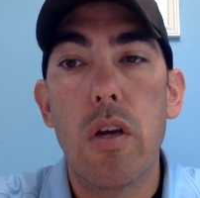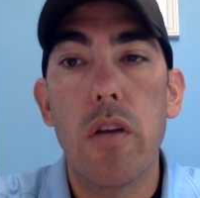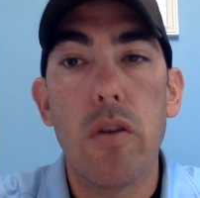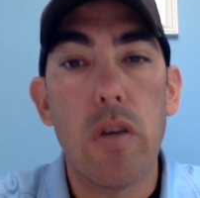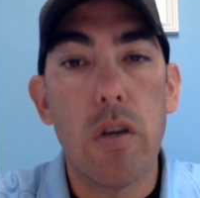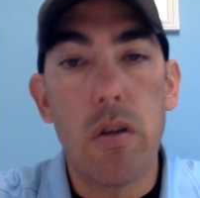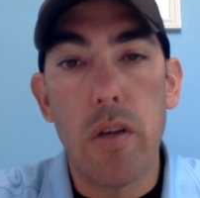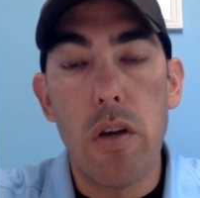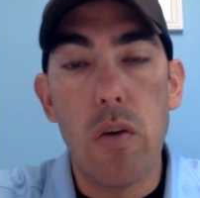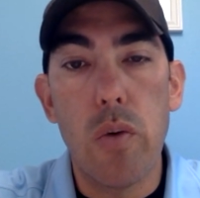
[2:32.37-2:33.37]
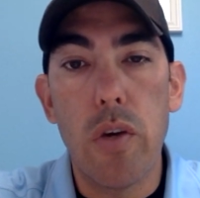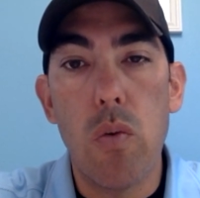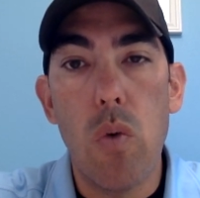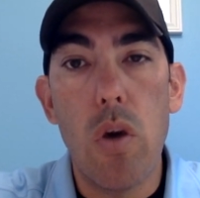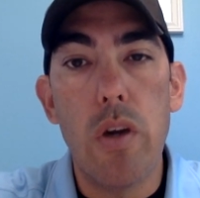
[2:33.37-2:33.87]
And they're going to click on week
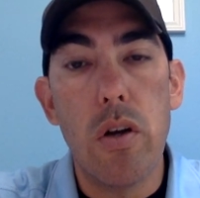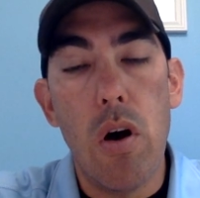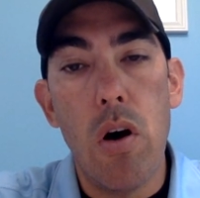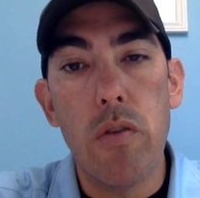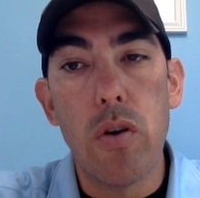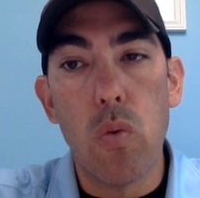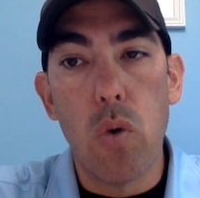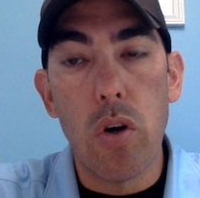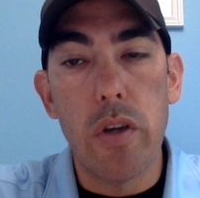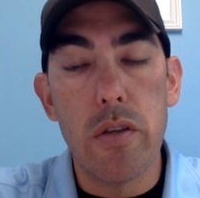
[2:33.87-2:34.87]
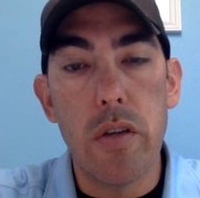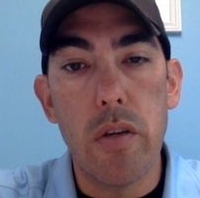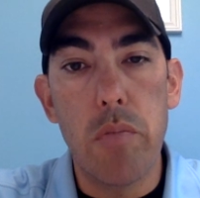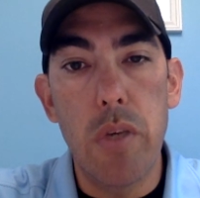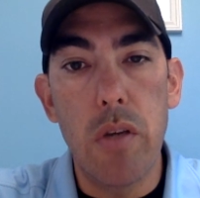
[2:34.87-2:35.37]
one, and all their work is going
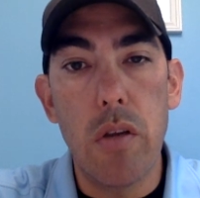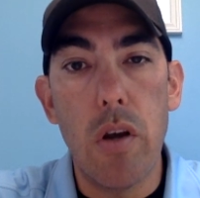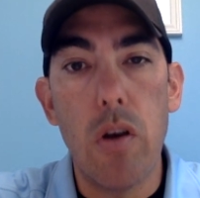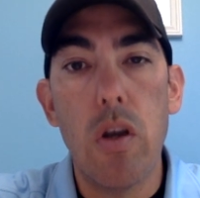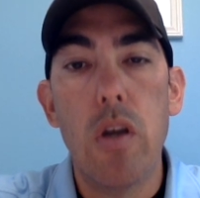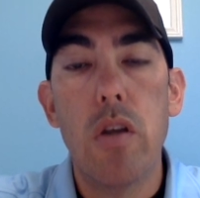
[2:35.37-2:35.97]
to be there.